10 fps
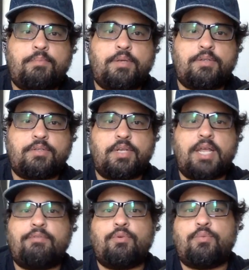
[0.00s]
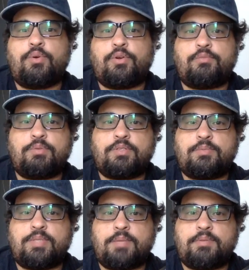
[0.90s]
because you can have good words, but
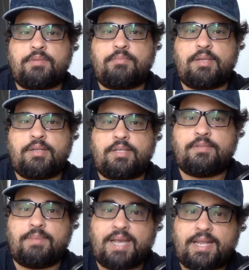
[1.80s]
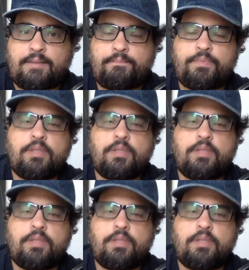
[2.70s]
sometimes if the melody bad,